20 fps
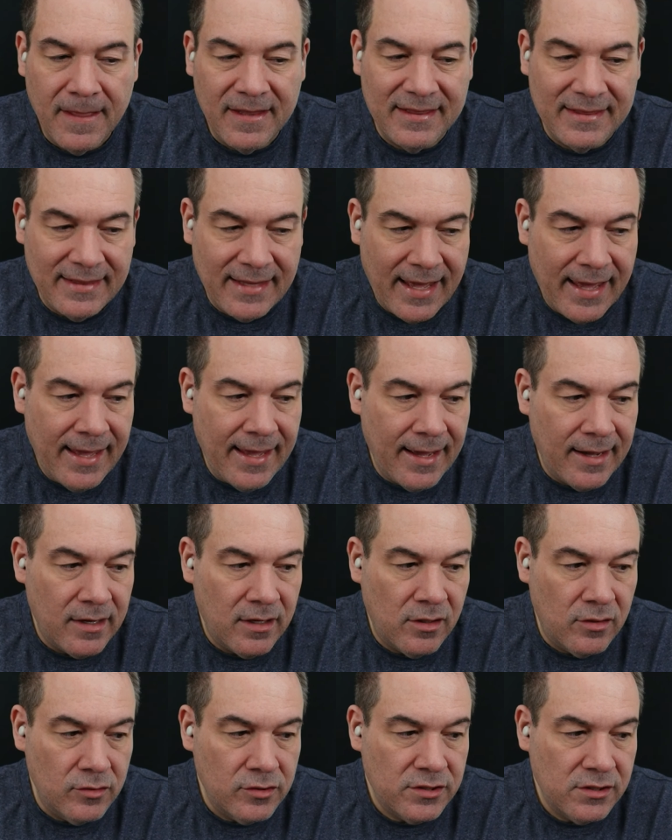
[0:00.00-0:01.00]

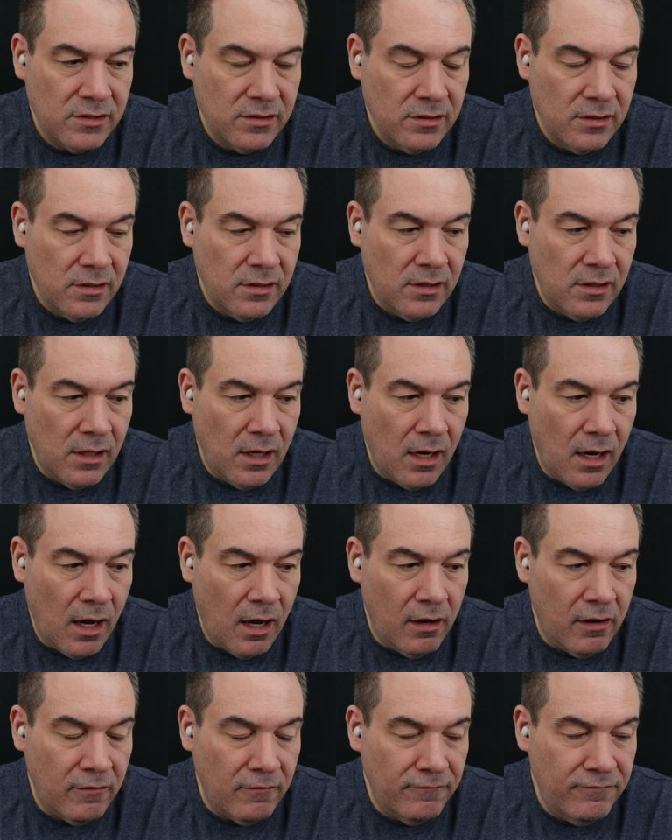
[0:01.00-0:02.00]
layout
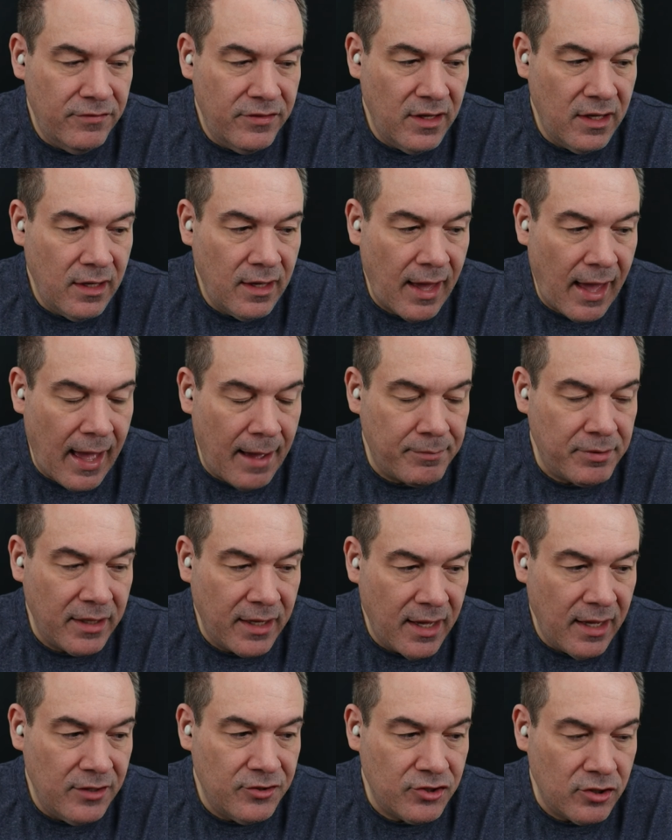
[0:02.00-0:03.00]
of the
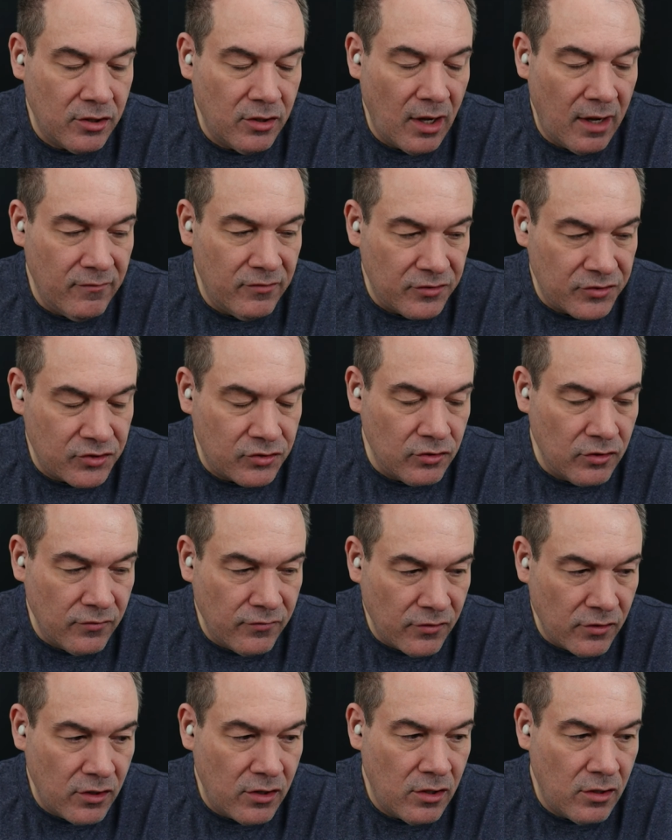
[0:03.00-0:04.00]
application of the
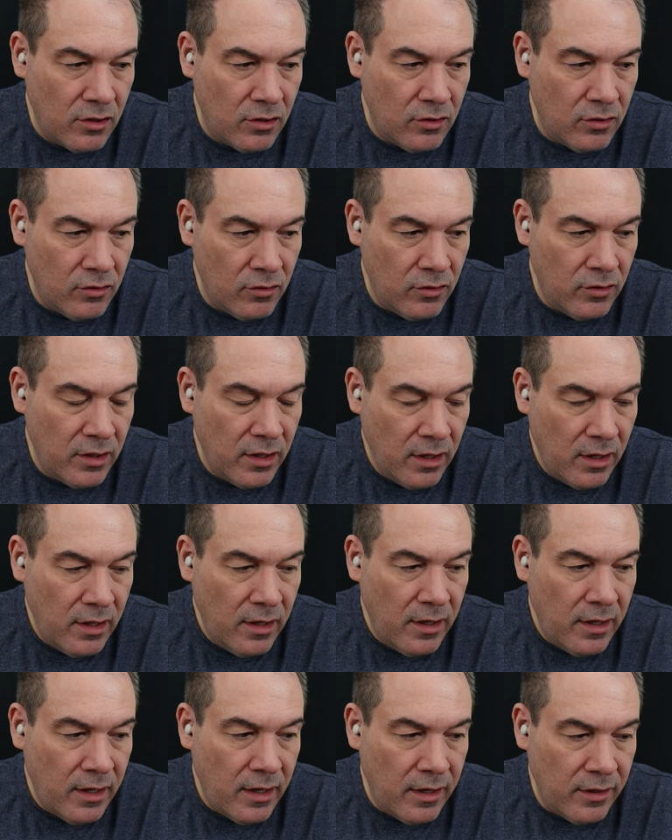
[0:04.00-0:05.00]
server code
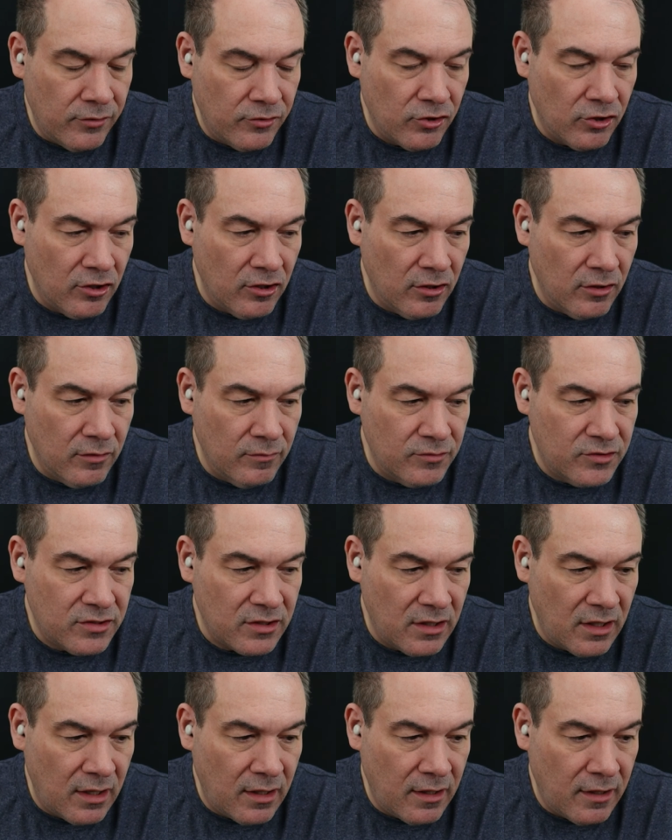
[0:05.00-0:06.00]
in
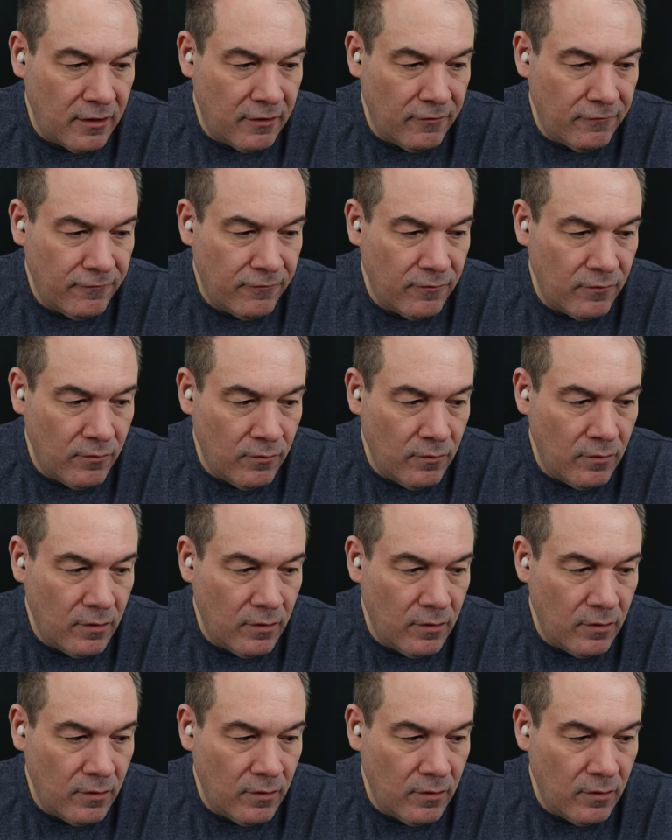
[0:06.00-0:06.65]
terms of,